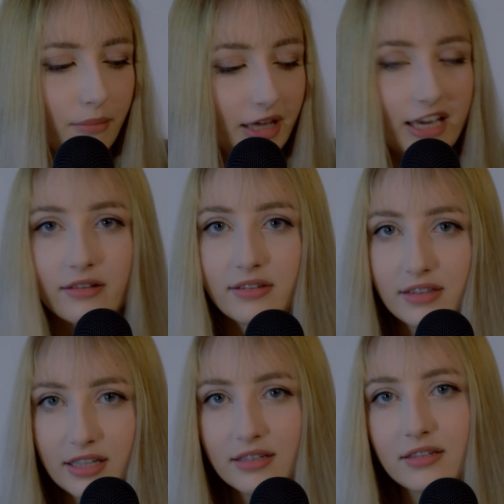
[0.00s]
because
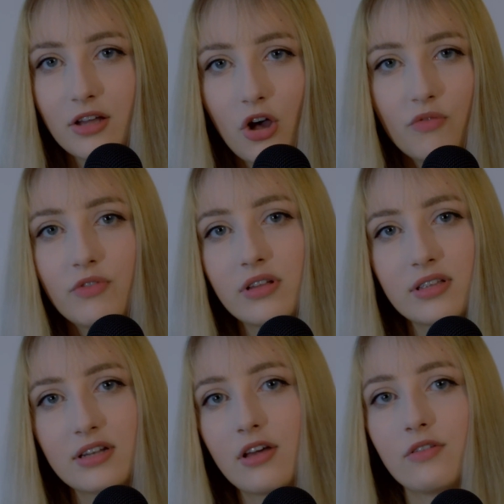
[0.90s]
this awful
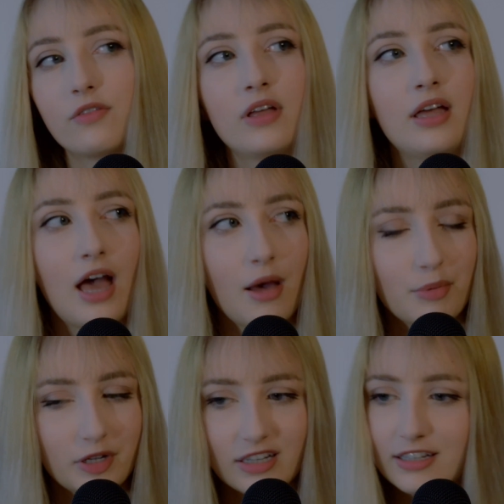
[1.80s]
stuff
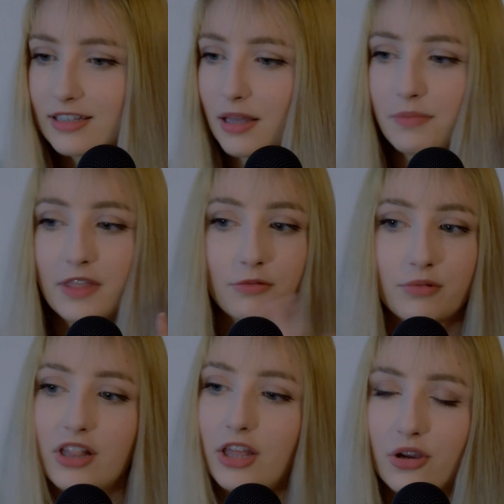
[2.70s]
happened, something
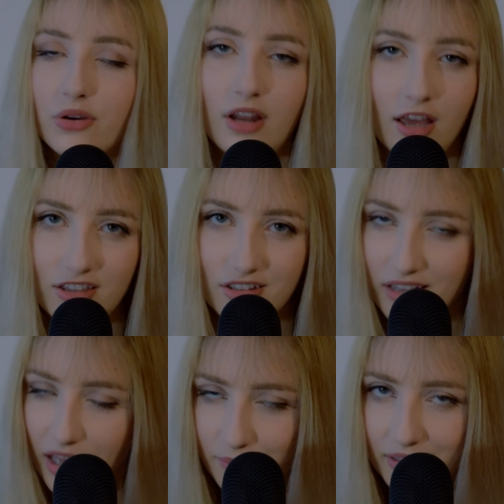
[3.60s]
really good has to
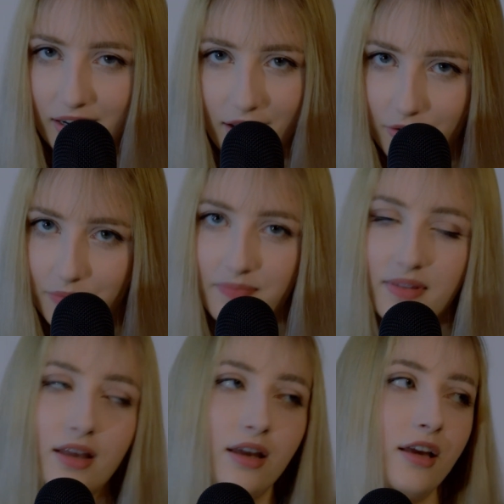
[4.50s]
happen now.
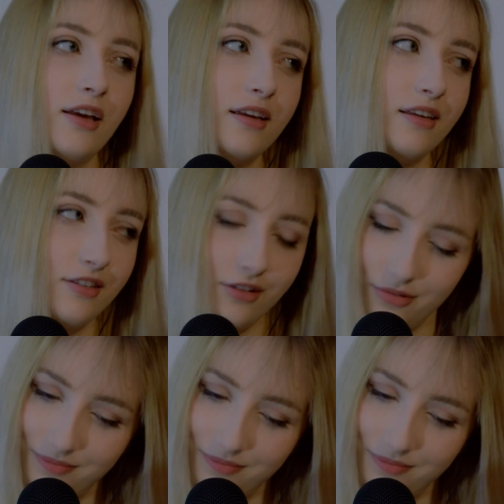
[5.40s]
So,